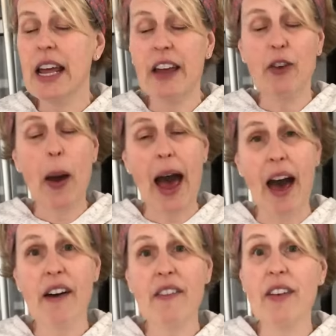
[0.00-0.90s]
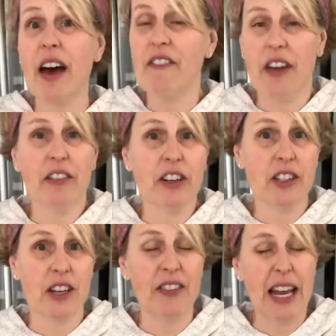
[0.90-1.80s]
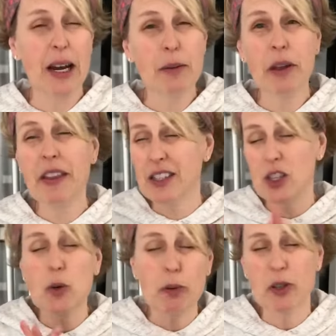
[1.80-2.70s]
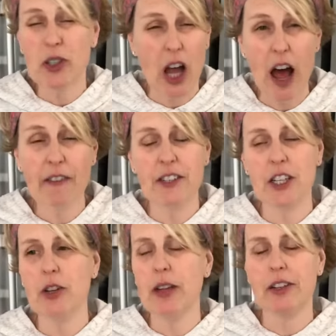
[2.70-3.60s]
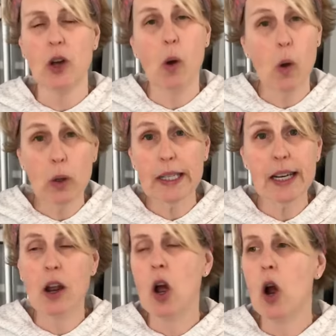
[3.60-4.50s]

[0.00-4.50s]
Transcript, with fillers: If you have a favorite stuffed animal that's super soft and you like to hold it,